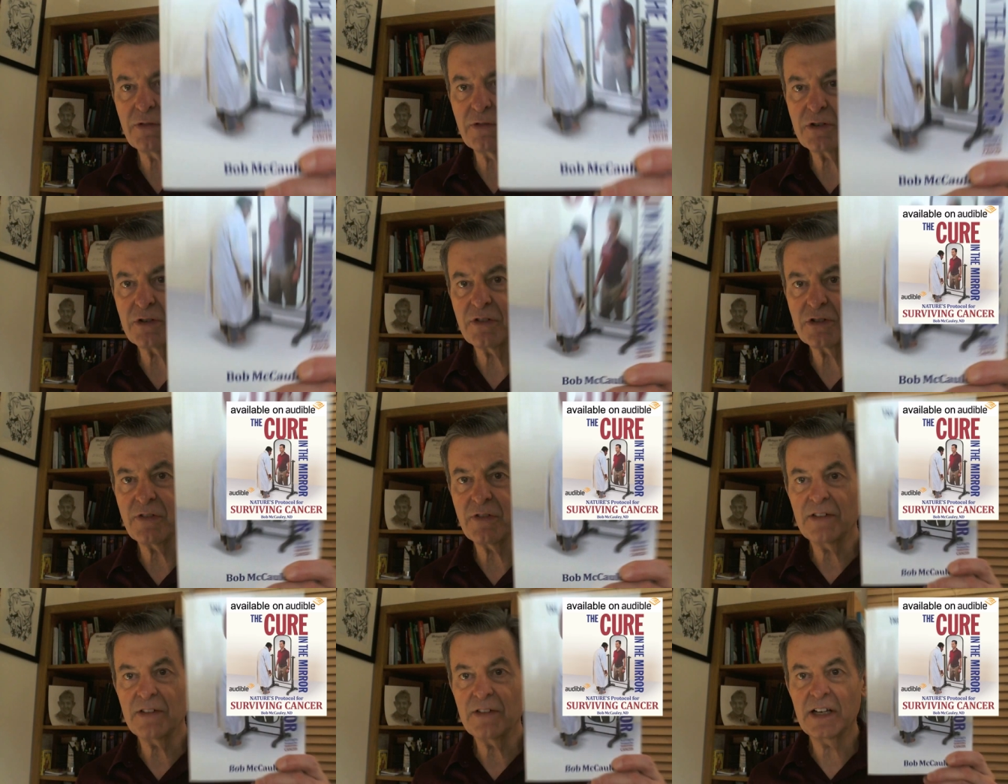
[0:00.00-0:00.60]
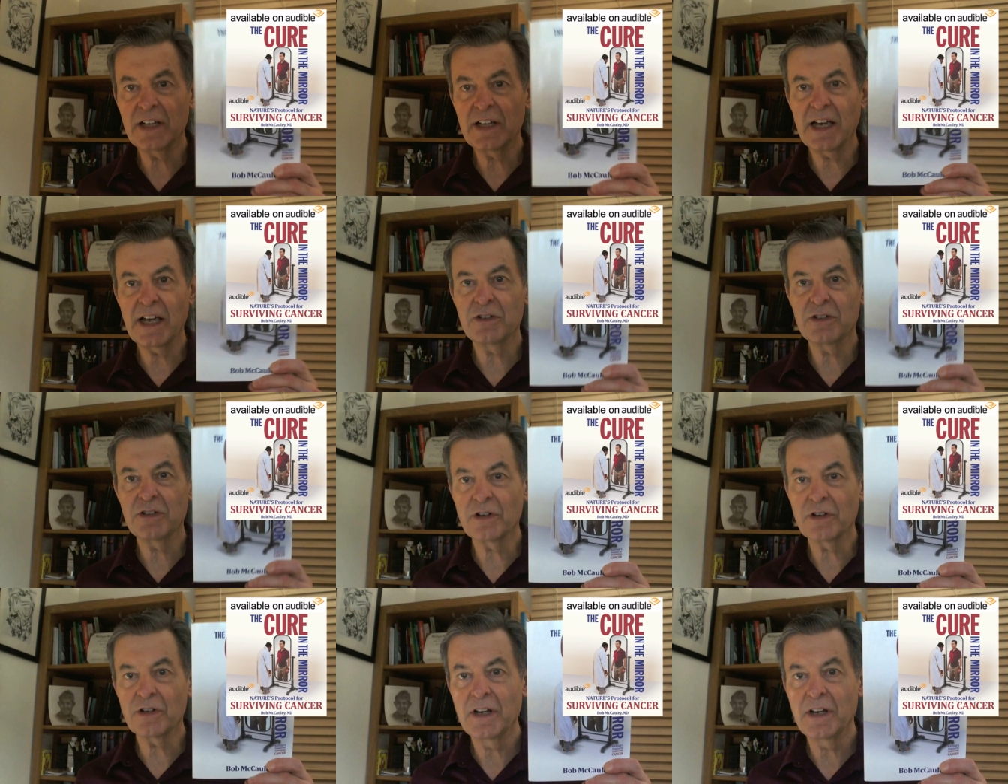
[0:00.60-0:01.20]
for Surviving
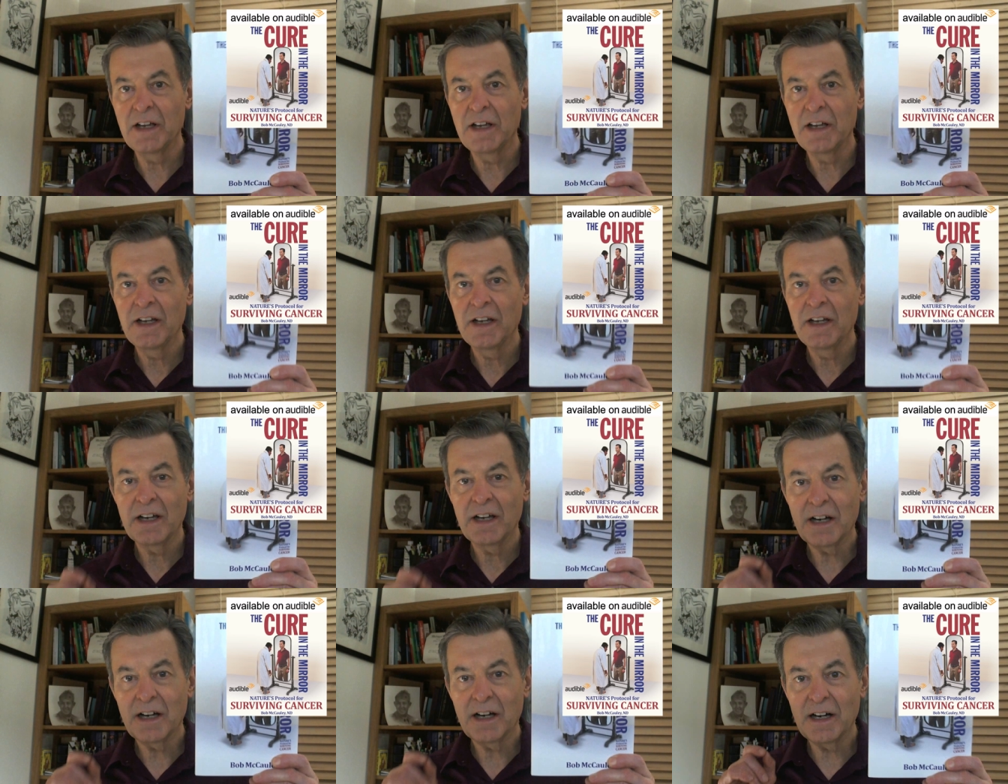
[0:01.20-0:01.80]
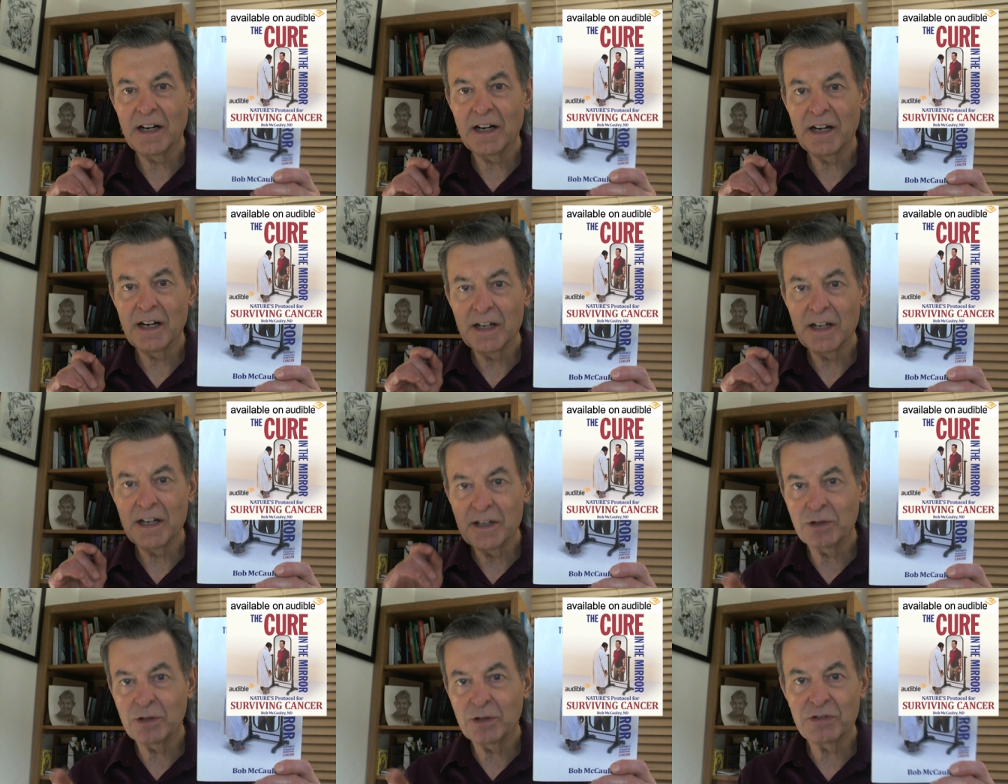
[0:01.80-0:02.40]
Cancer,
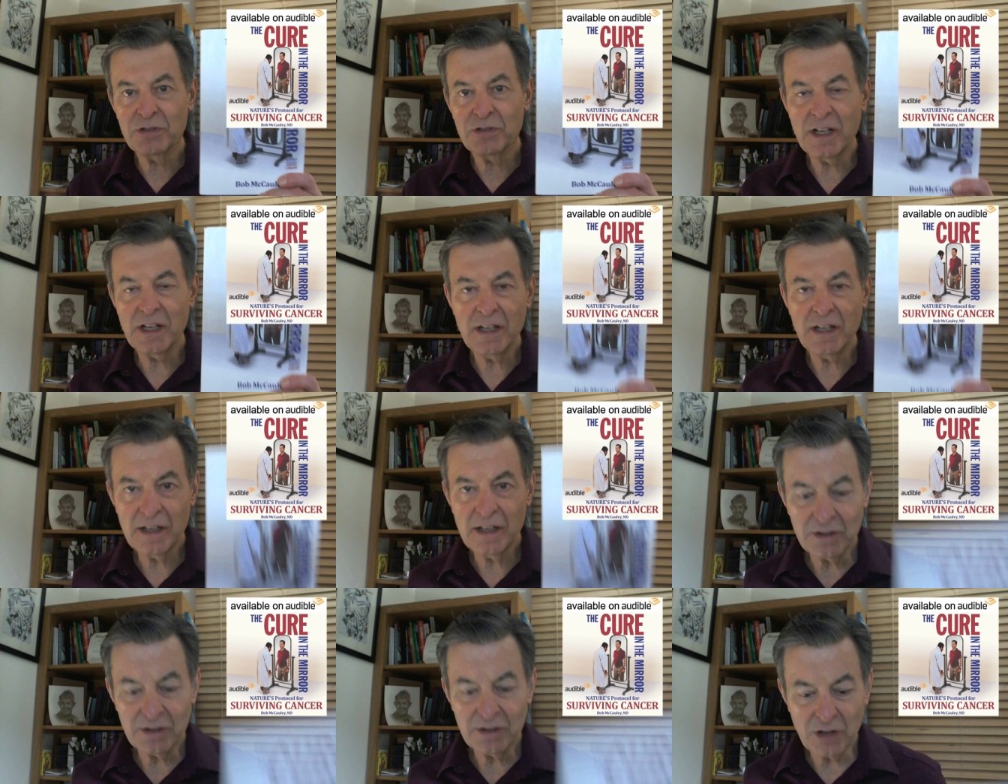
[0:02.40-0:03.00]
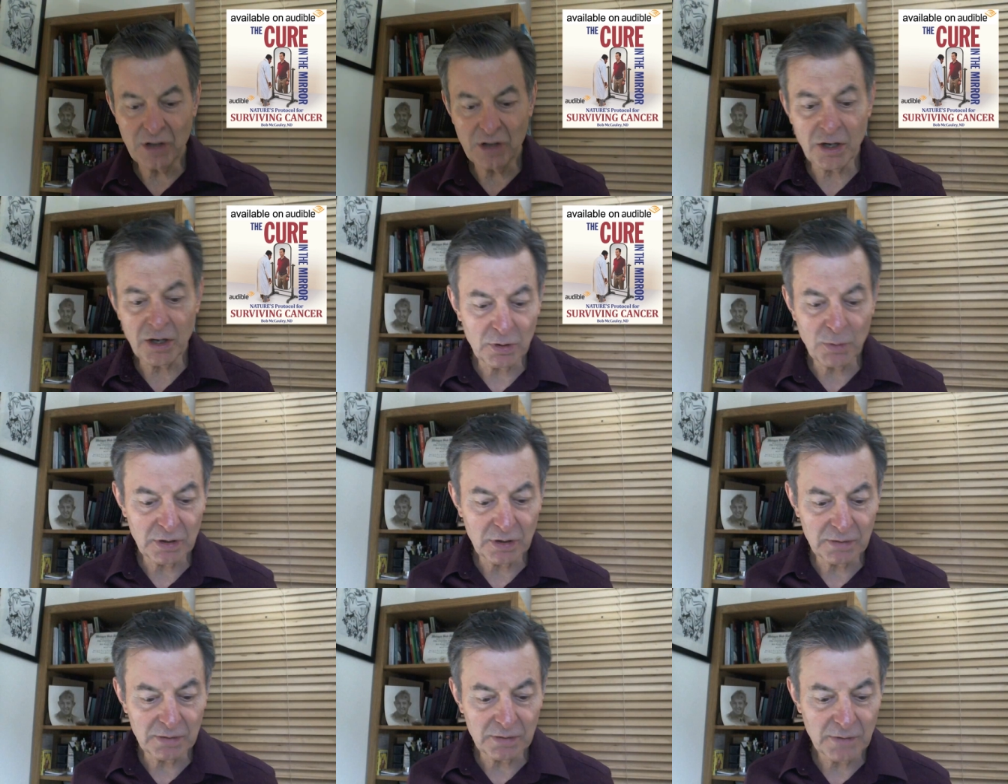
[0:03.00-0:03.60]
you'll see it's
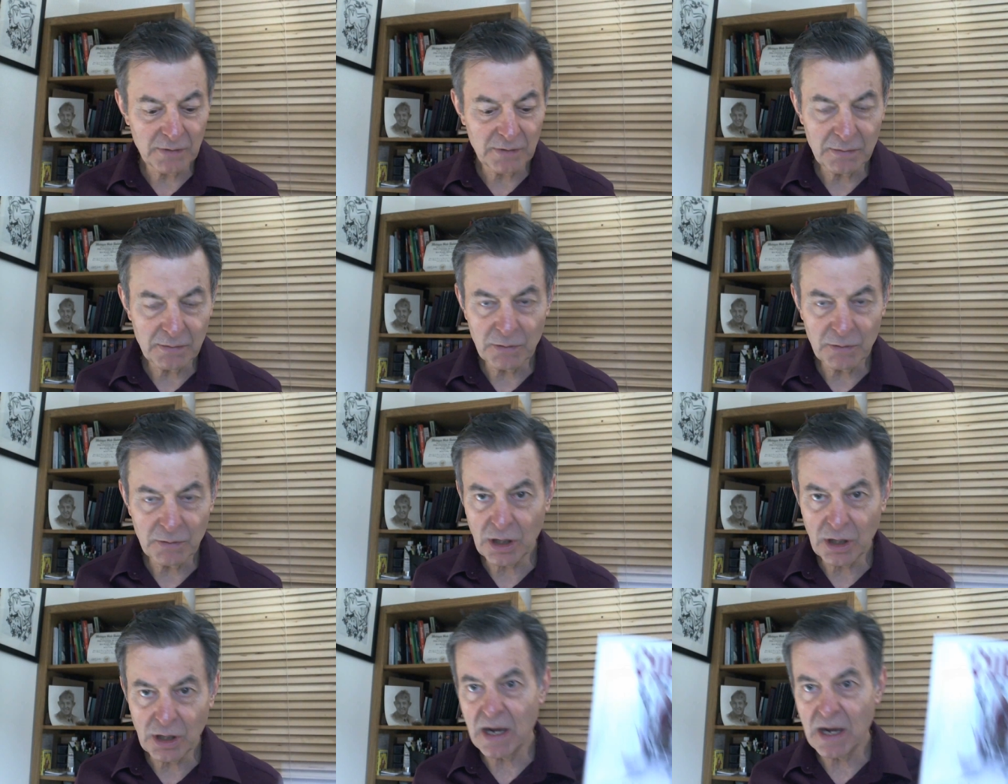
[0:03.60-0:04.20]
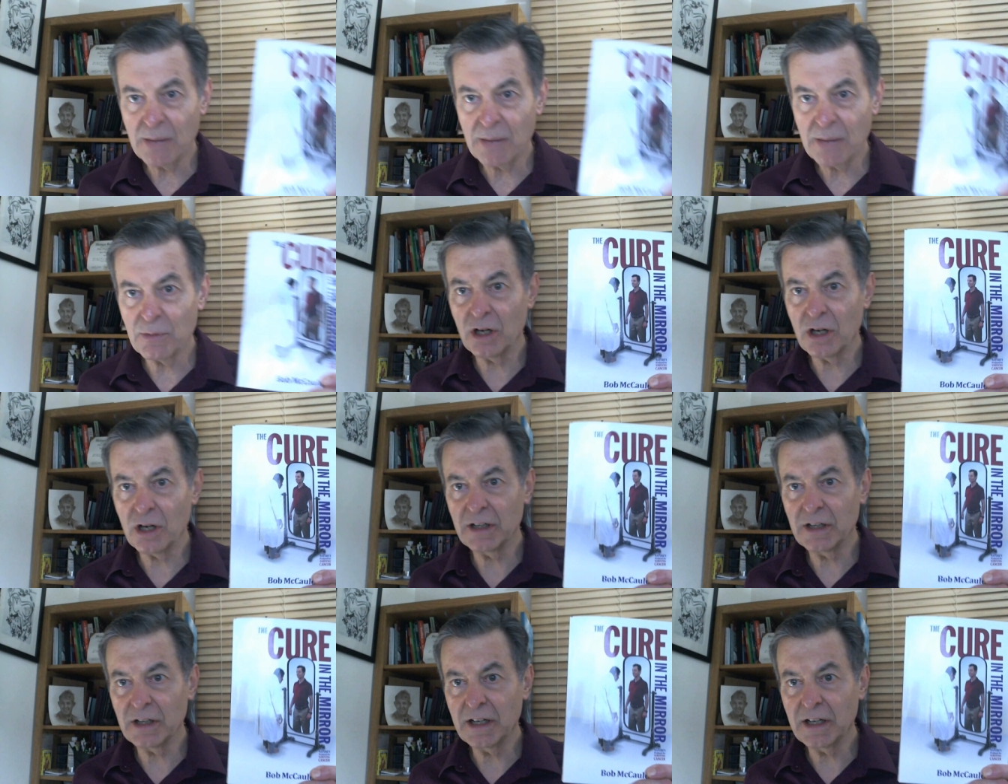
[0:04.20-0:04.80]
audible, and look up Bob
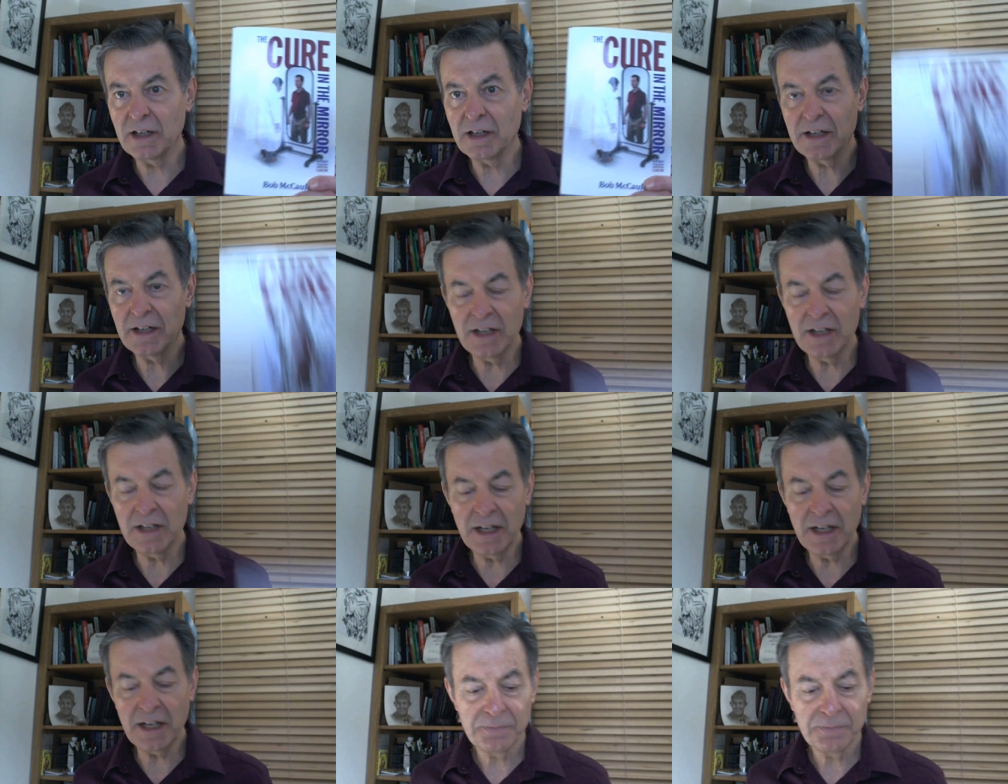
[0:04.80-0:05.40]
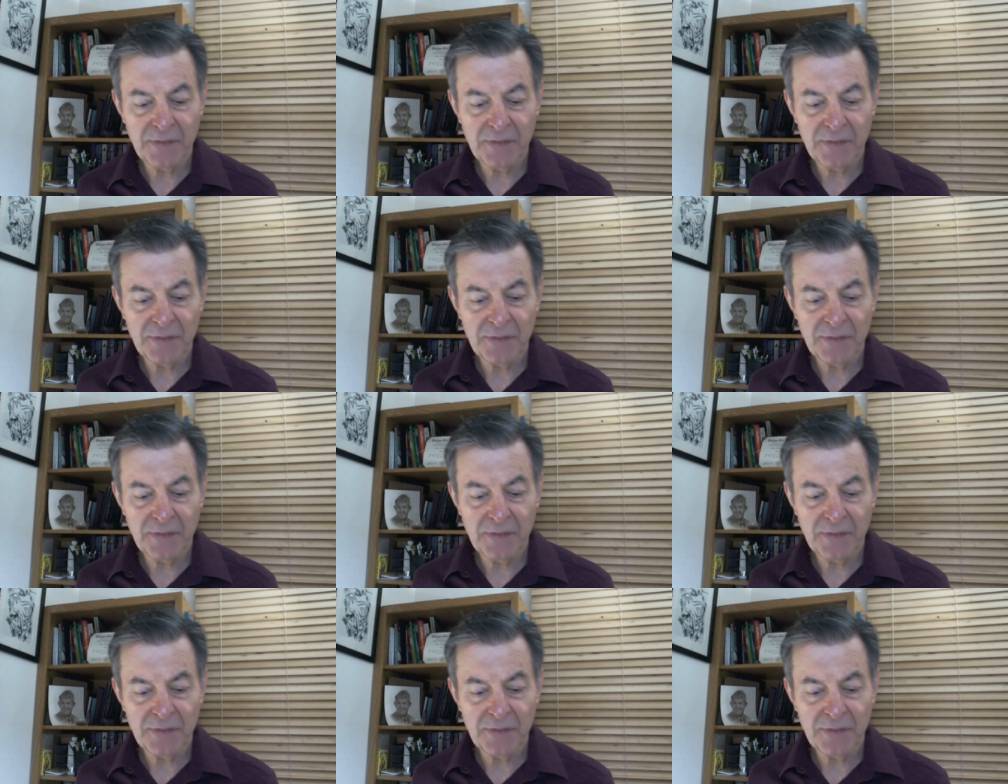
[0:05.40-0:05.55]
McCauley, ND.